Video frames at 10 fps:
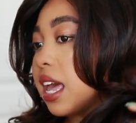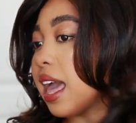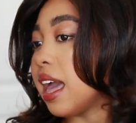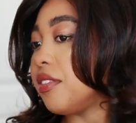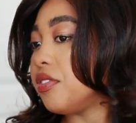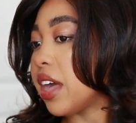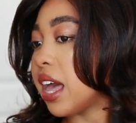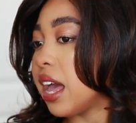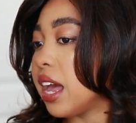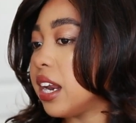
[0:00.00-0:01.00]
And
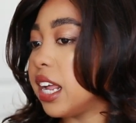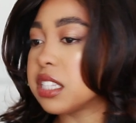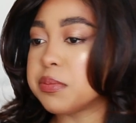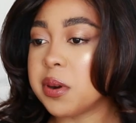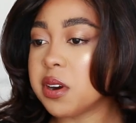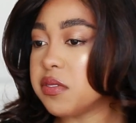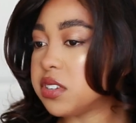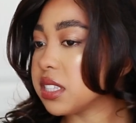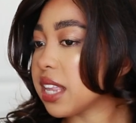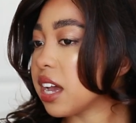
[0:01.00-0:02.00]
then it's more of
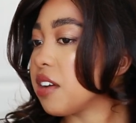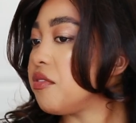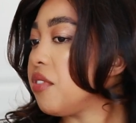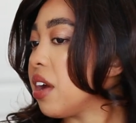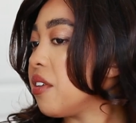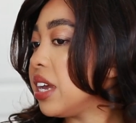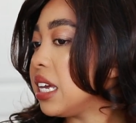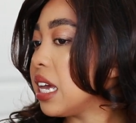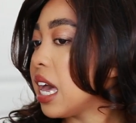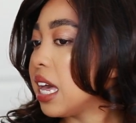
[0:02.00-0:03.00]
just like a
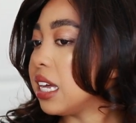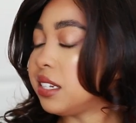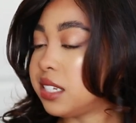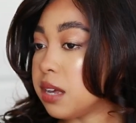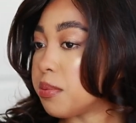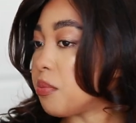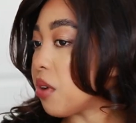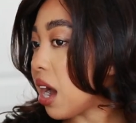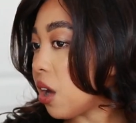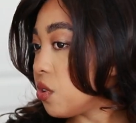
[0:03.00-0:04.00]
very deep
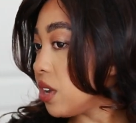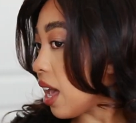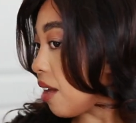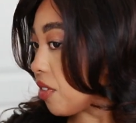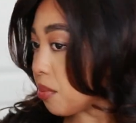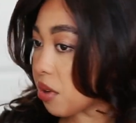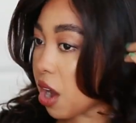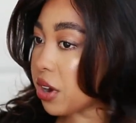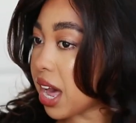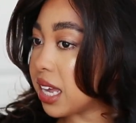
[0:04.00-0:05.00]
brown, and the
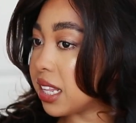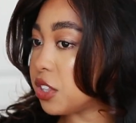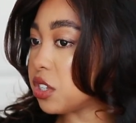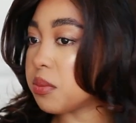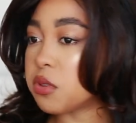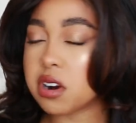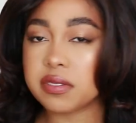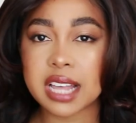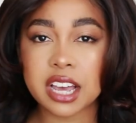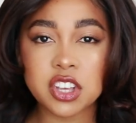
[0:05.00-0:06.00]
brown highlights are more
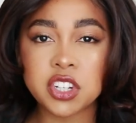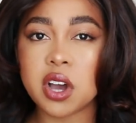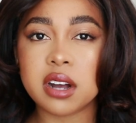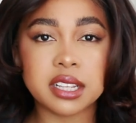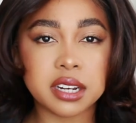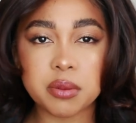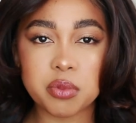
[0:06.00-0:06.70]
of like a chocolatey